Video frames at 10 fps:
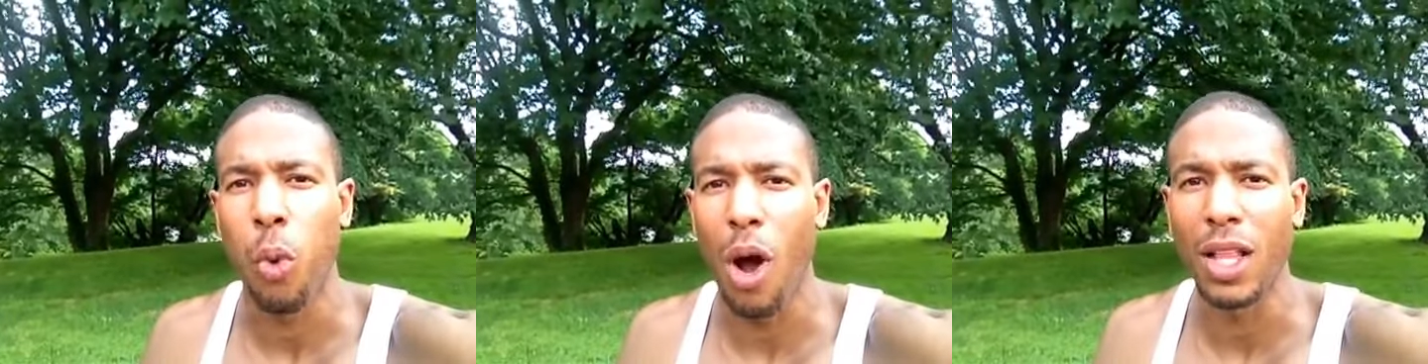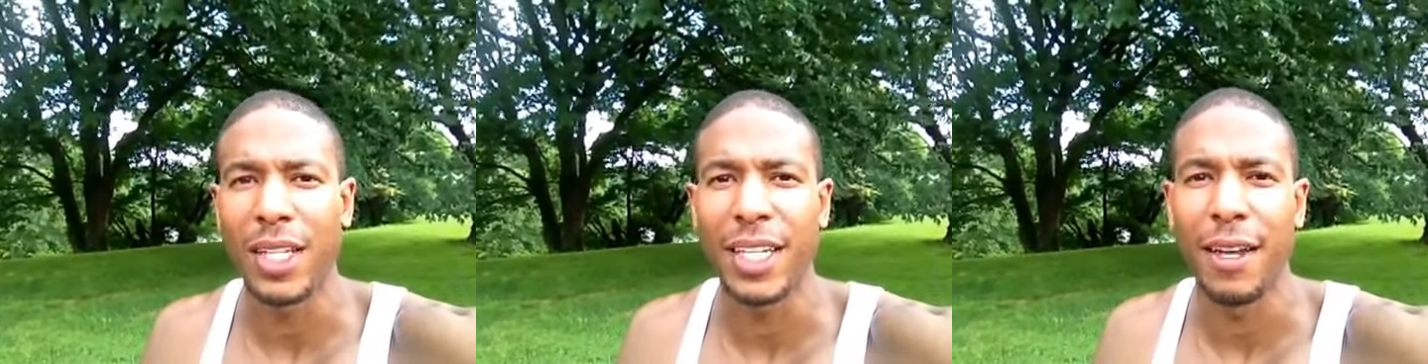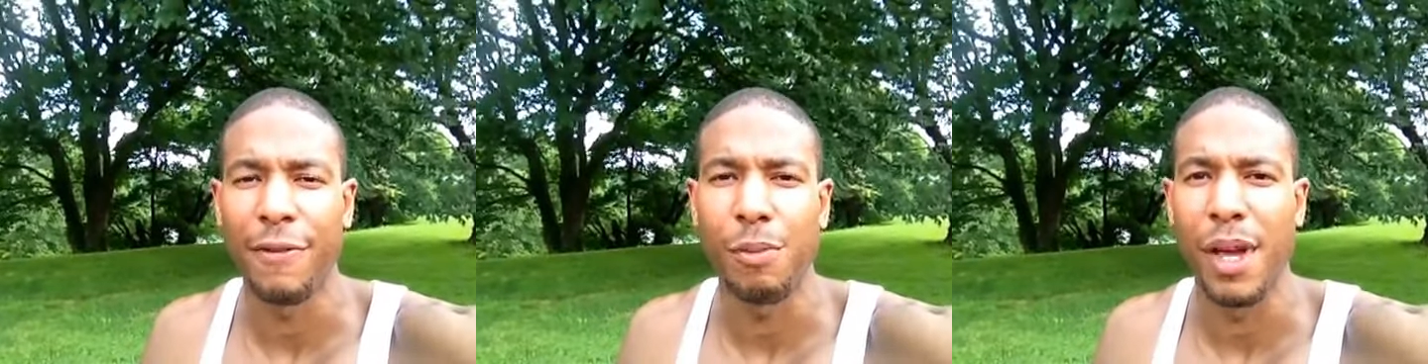quality
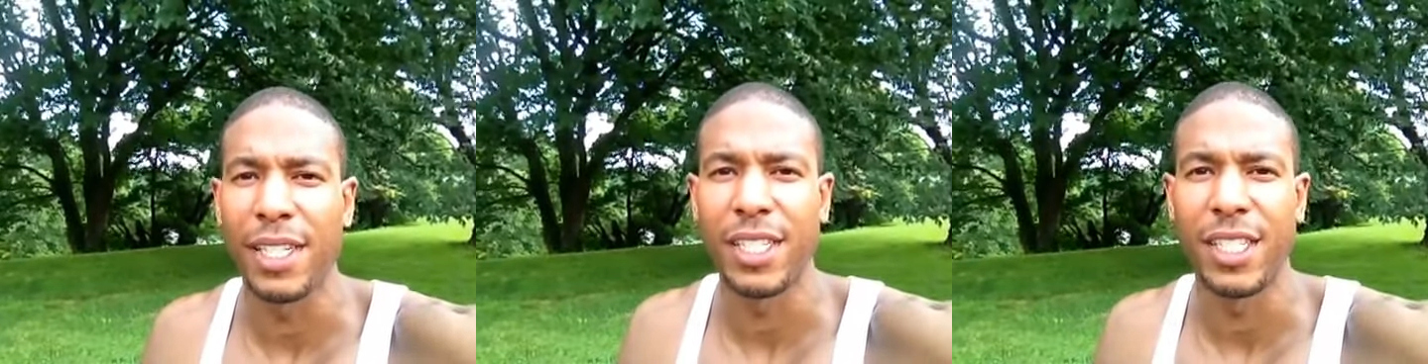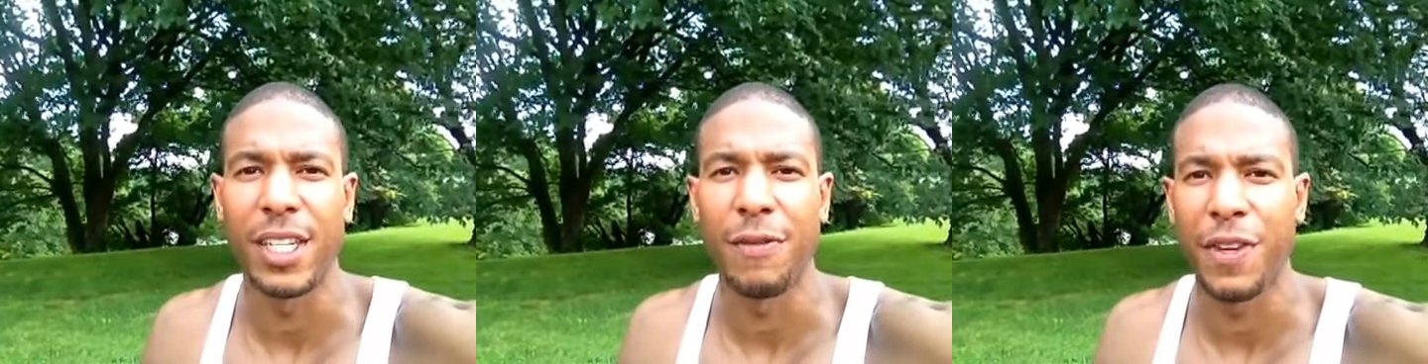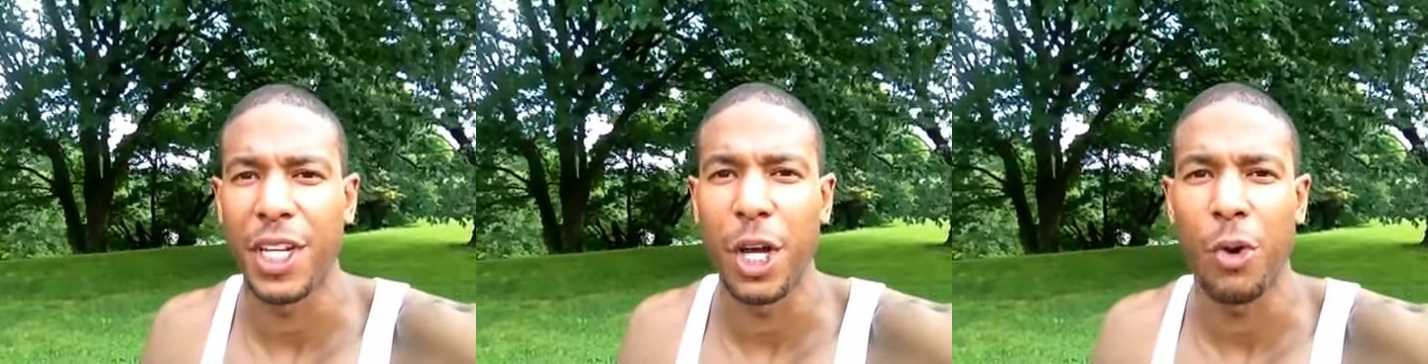information in the
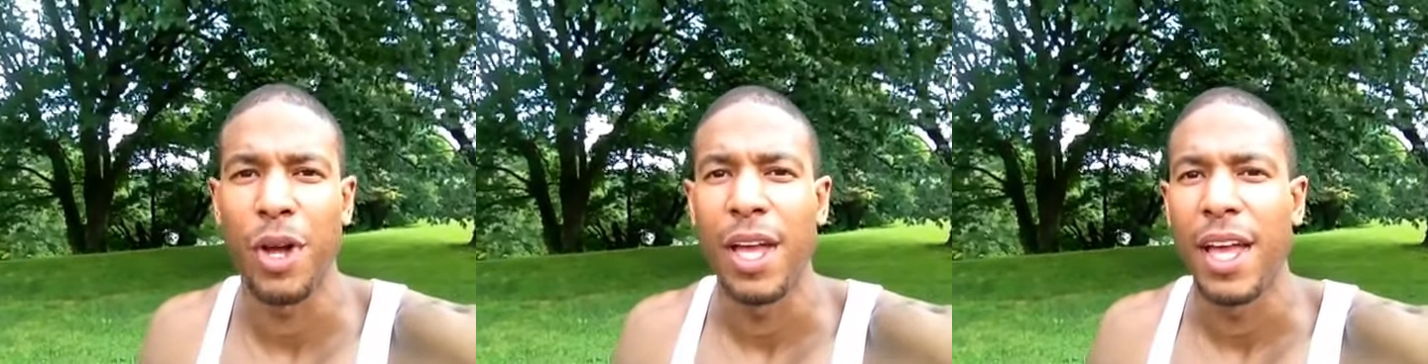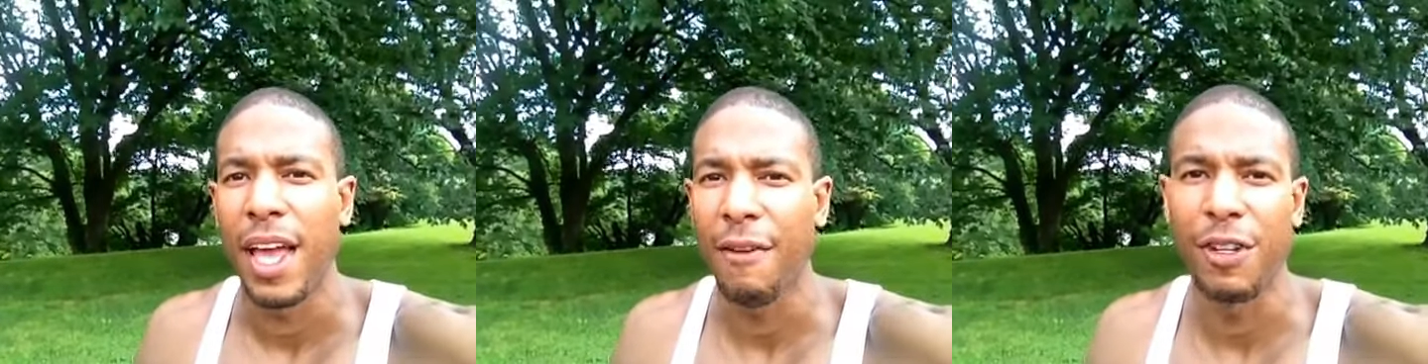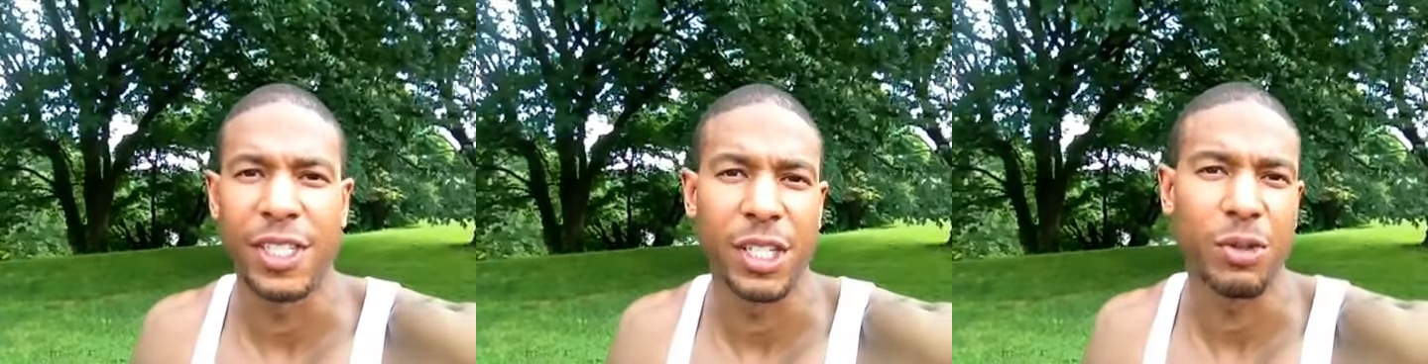video
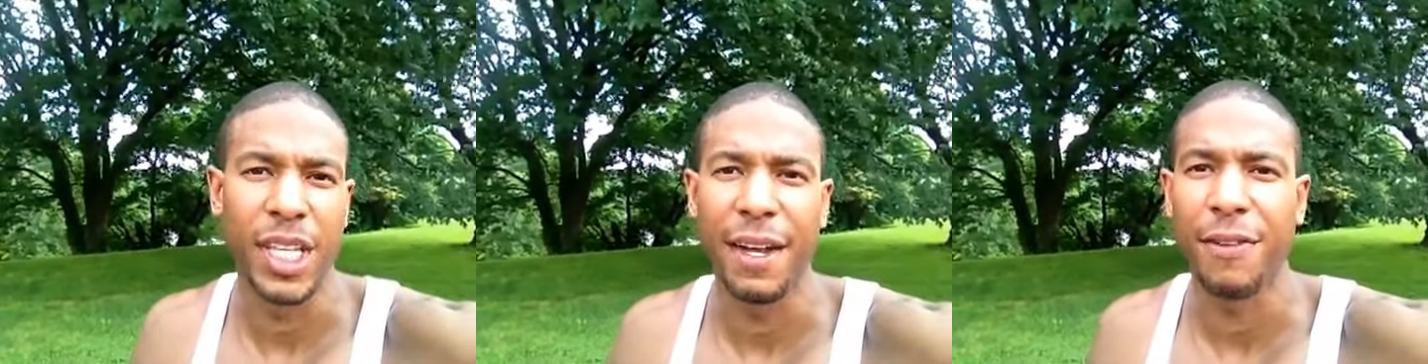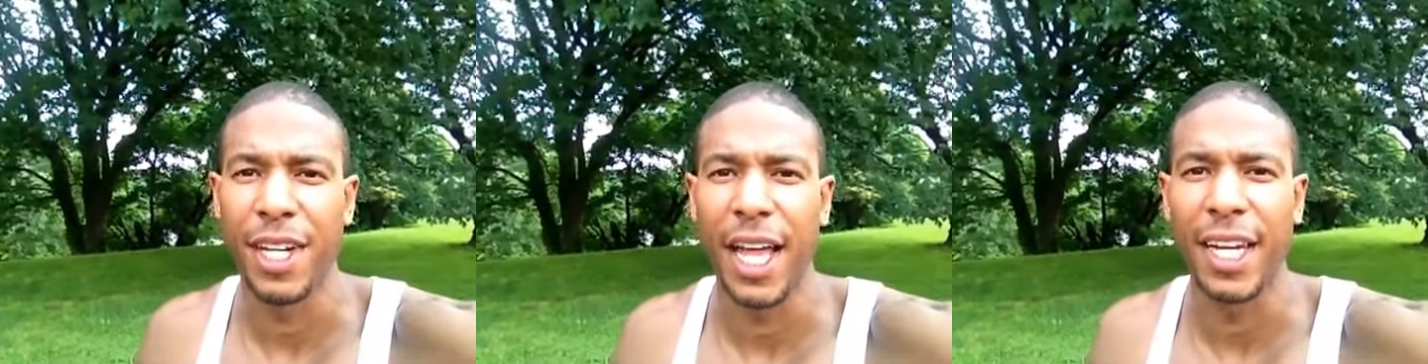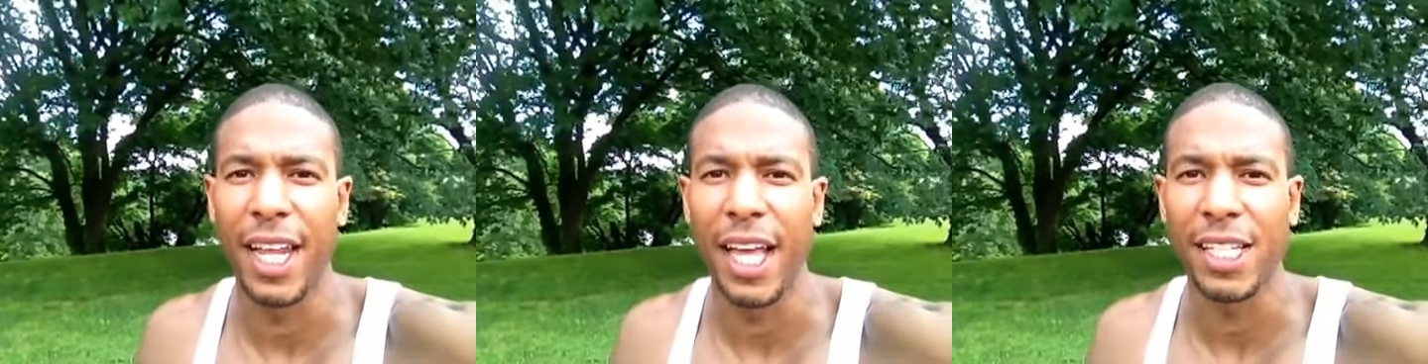every single day for
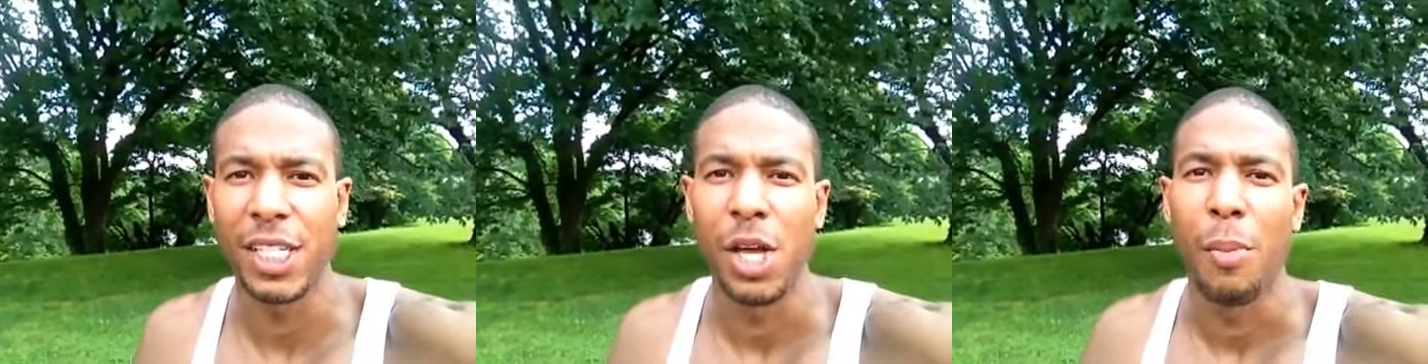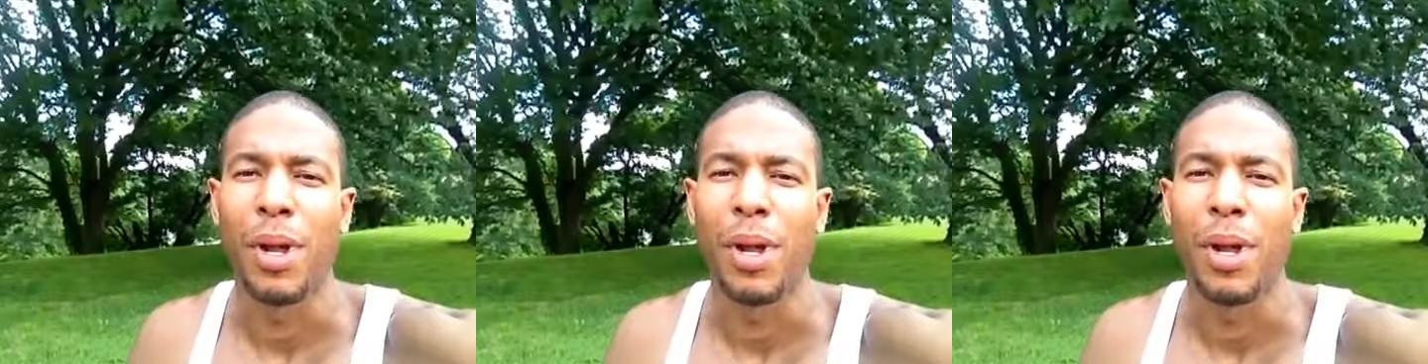90 days,